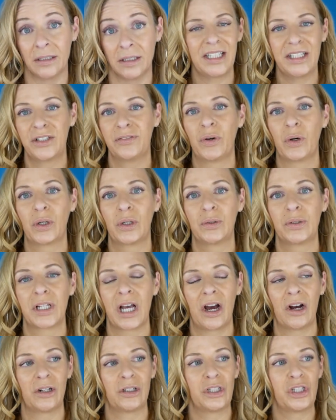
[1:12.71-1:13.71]
These photos
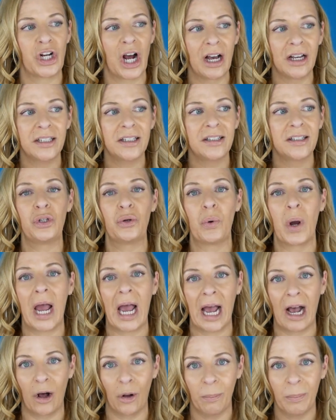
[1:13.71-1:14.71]
are just to
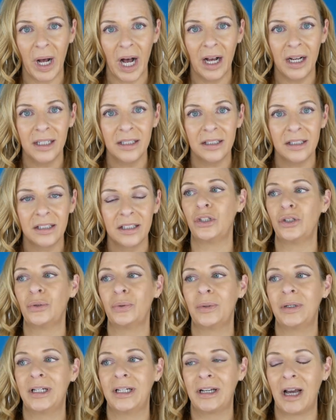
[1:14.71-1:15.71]
help us, to
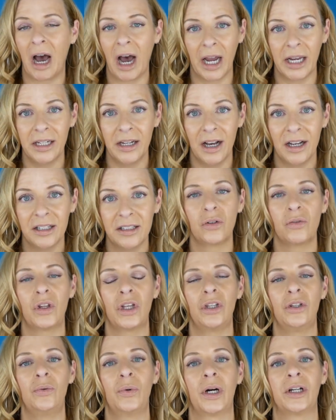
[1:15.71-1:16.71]
guide us so
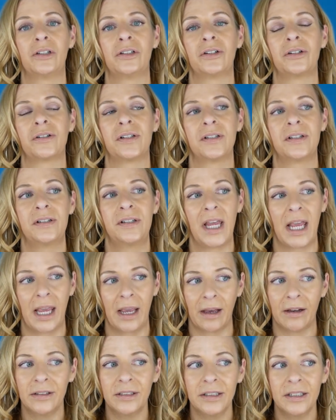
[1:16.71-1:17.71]
that you
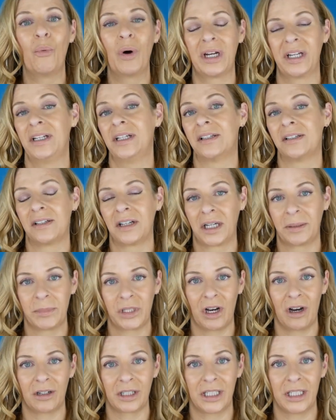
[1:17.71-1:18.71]
understand what it is that I'm
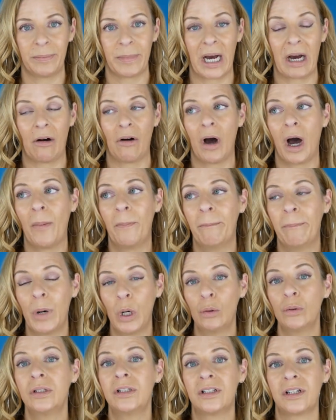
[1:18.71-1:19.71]
talking about.
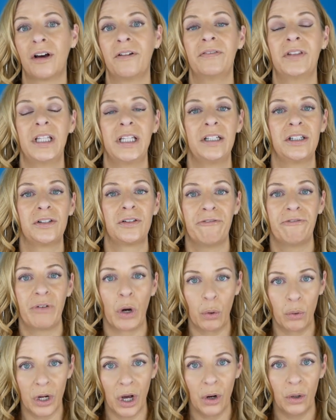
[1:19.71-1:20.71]
Most of these
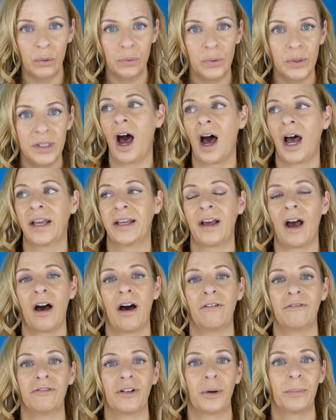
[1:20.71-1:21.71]
photos I
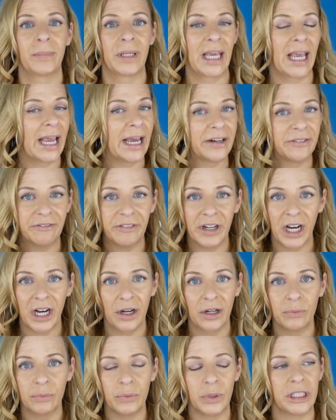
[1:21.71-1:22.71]
got from
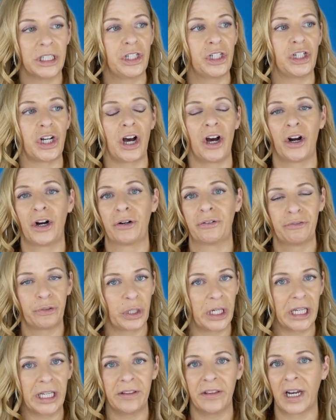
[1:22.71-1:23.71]
Canva, which are
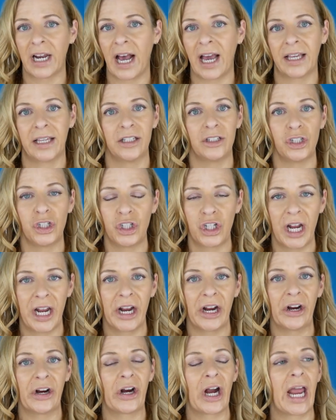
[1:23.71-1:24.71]
free that I can
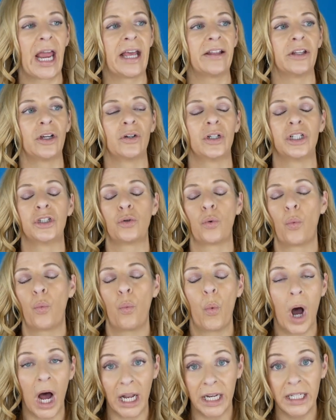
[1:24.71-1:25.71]
share, and there is
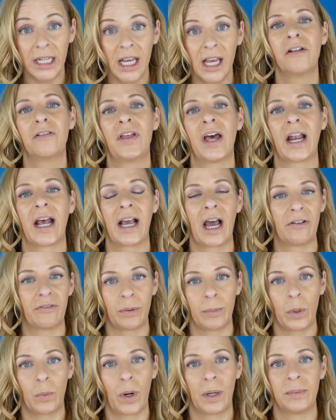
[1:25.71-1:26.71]
one that I got
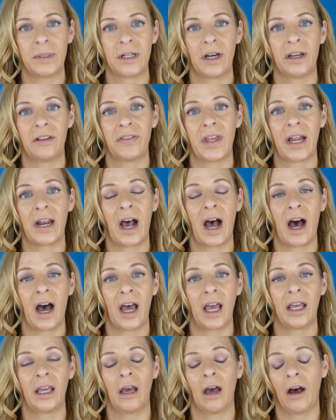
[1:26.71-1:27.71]
from a website that
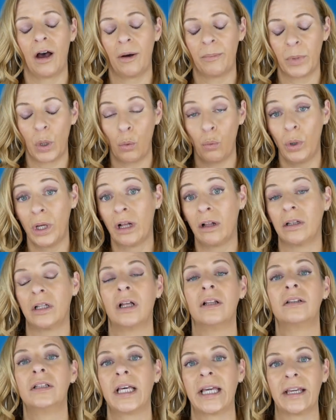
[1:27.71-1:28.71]
I will
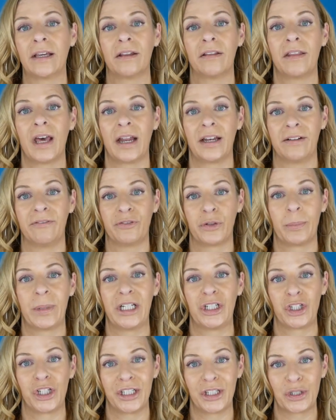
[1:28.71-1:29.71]
link that
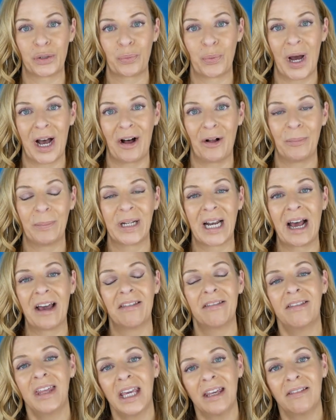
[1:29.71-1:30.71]
information as well. But I
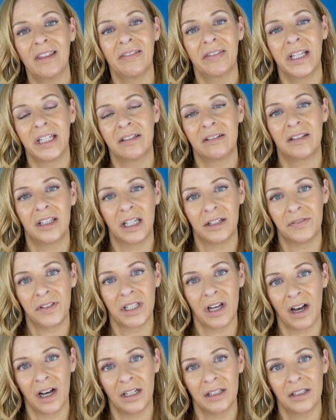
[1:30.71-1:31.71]
think that this gives
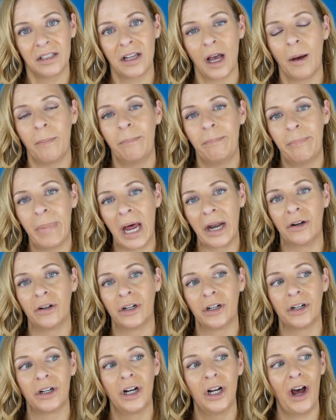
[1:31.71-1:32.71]
us a
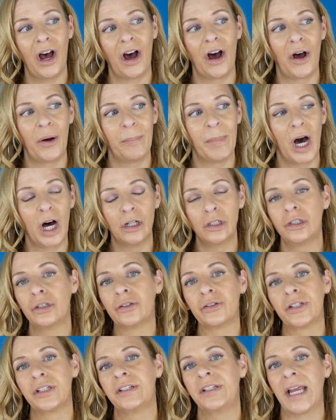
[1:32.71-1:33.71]
better
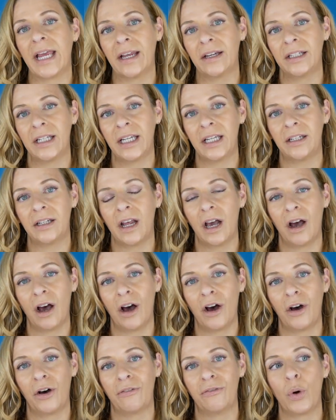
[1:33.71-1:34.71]
understanding
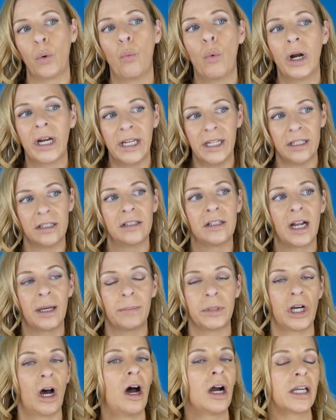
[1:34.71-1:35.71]
of what it is that
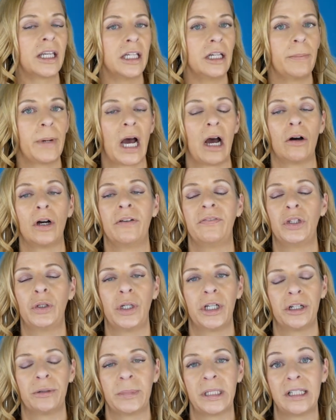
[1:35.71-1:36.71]
I'm talking about. If you
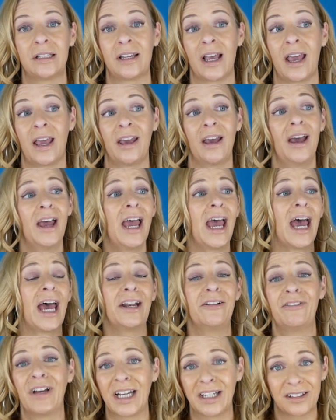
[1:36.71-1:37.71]
hear me say
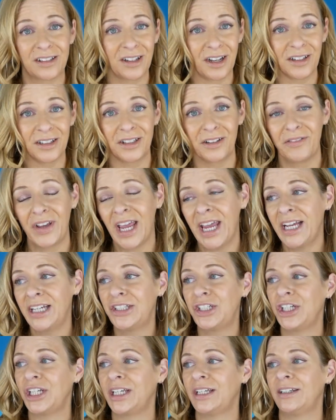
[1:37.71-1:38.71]
advanced signs of
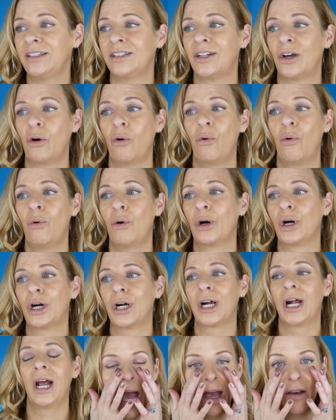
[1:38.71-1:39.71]
aging
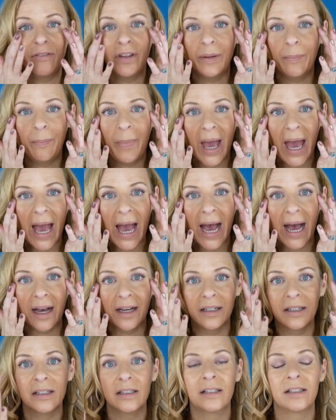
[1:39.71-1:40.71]
or heavy
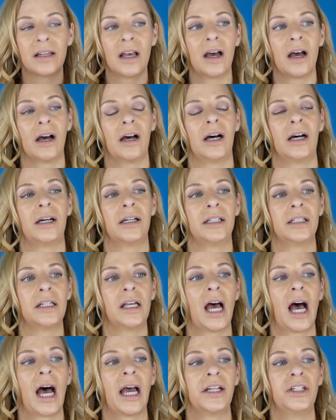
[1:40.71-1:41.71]
bags,
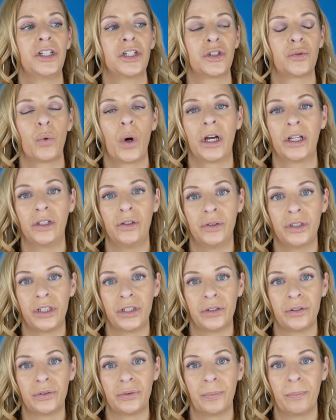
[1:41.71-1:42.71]
I just want you
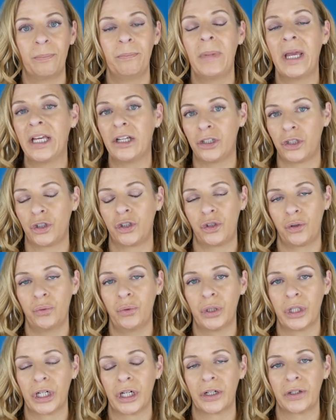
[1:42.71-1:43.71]
to make
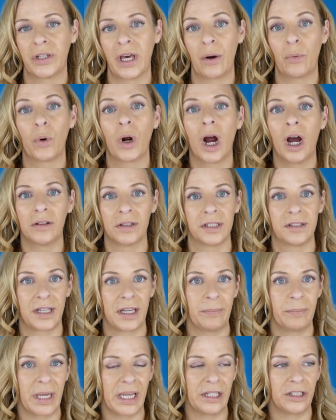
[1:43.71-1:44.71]
sure that we're on the
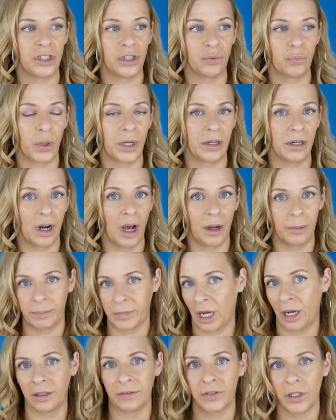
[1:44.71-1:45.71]
same page in what I'm
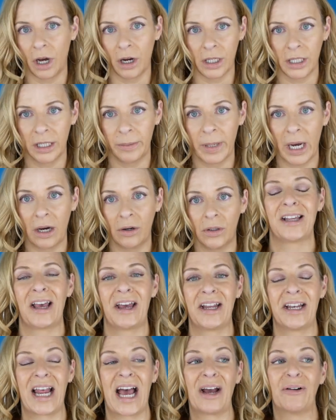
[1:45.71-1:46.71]
kind of talking about,
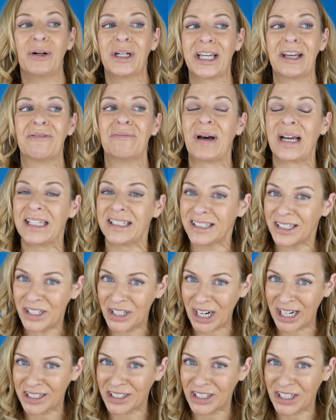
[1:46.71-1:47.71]
and I will give my
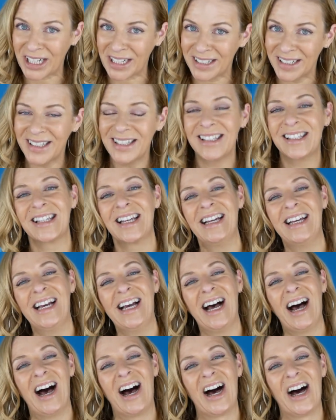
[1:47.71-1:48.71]
suggestions
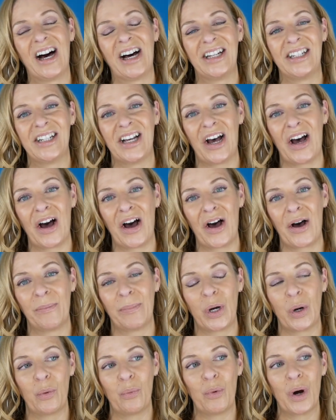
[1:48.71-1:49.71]
on
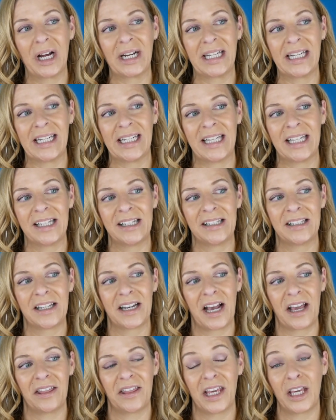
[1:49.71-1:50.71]
what it is that
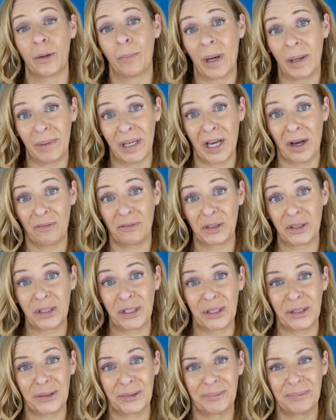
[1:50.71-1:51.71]
I think might be helpful
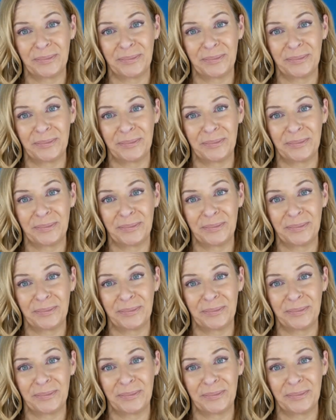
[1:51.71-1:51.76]
to you.